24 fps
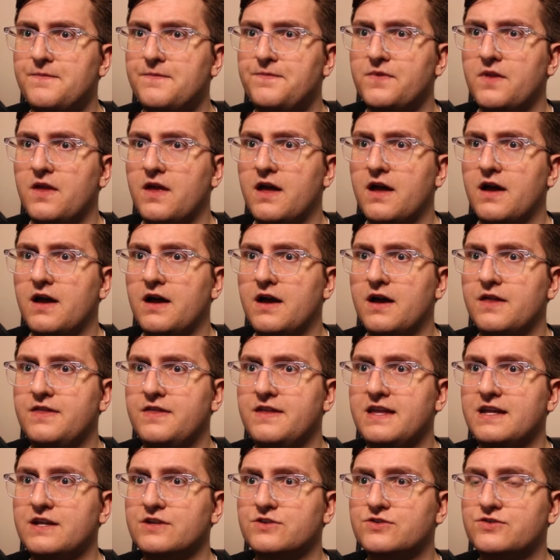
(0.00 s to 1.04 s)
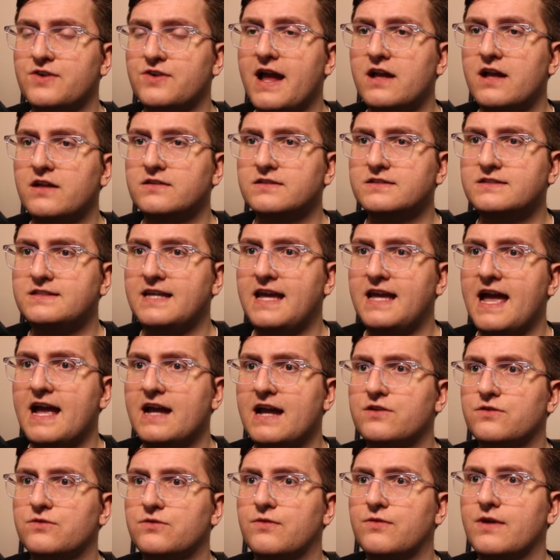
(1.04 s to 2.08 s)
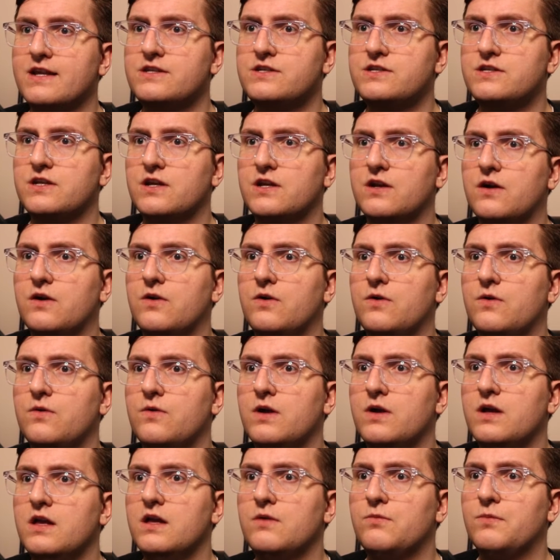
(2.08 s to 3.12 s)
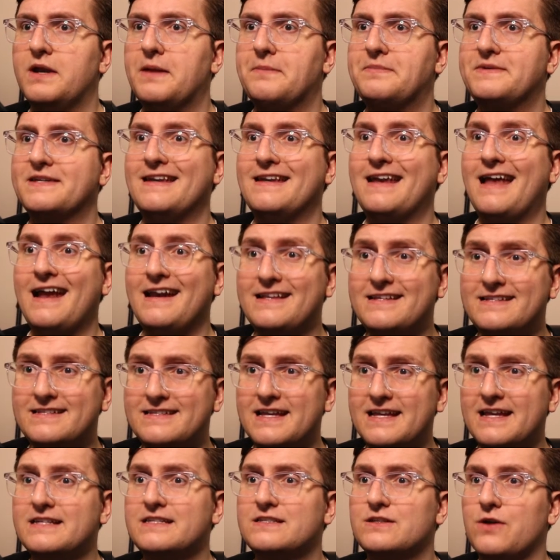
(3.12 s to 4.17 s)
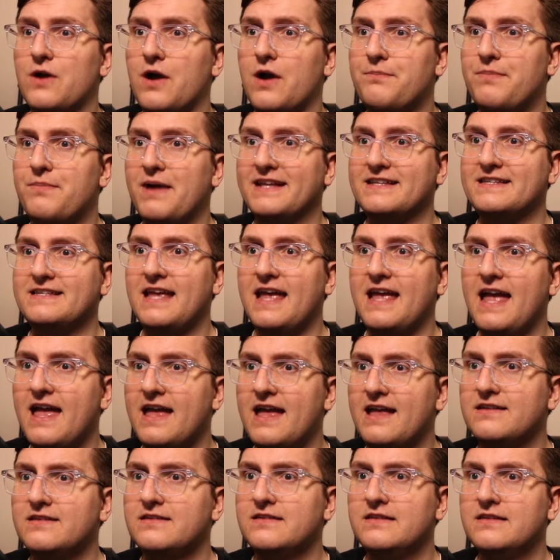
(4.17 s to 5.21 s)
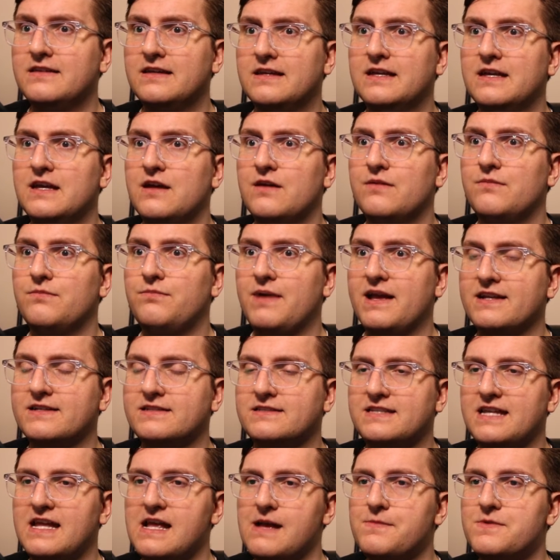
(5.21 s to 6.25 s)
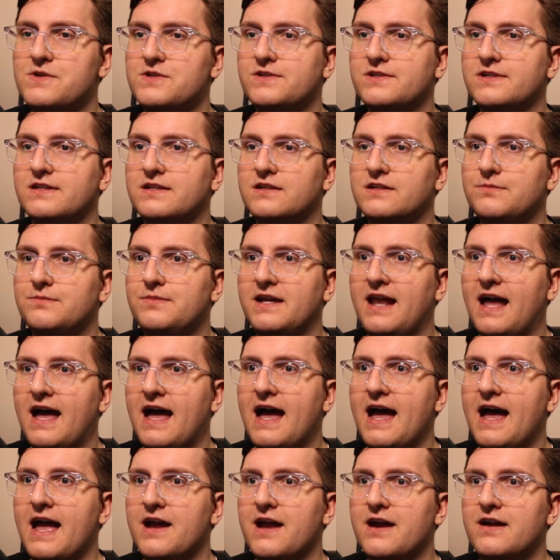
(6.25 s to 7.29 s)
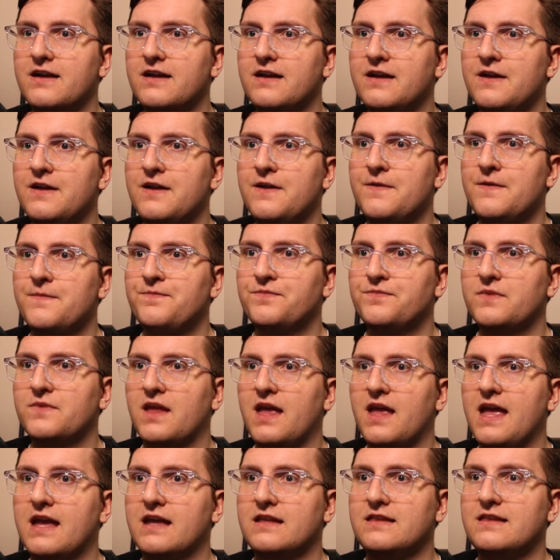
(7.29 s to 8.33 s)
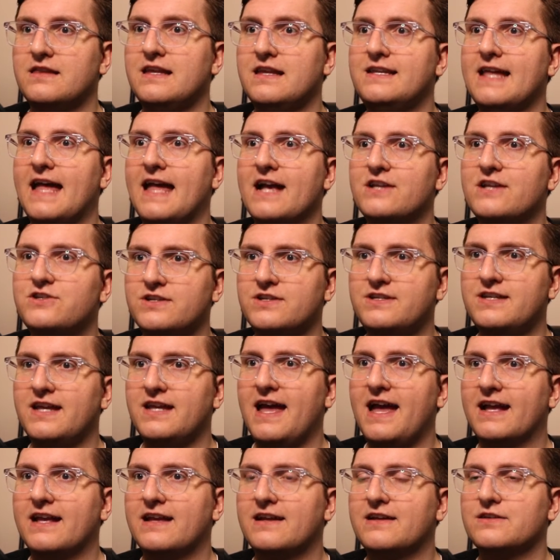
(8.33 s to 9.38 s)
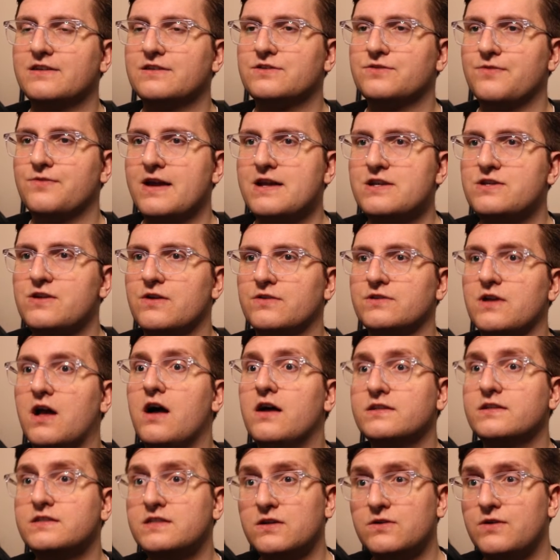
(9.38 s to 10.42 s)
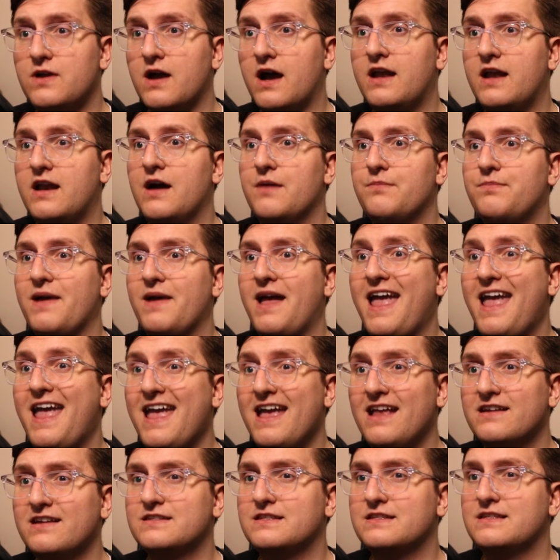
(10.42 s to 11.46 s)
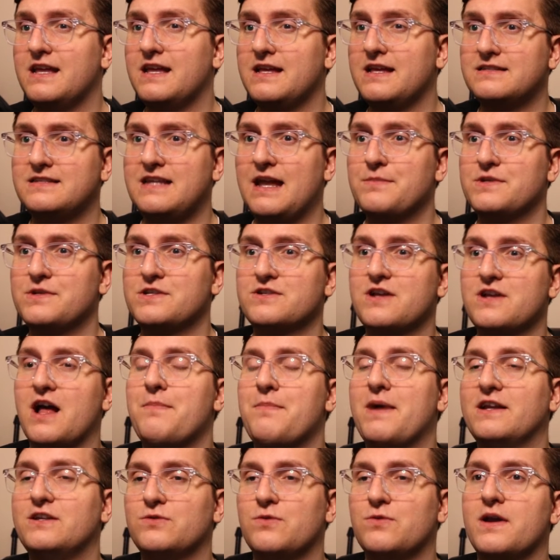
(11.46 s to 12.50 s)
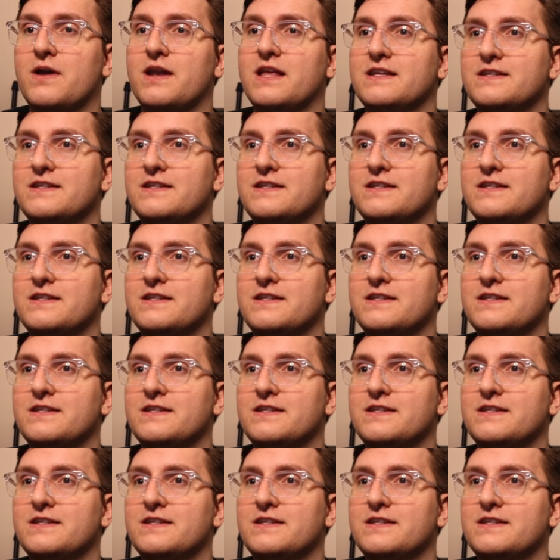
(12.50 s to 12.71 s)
The triangle attack ratio went up to 96, so up by 10. Base damage is a little bit higher. And the dash attack ratio has also gone up, and its base damage has gone up by 20.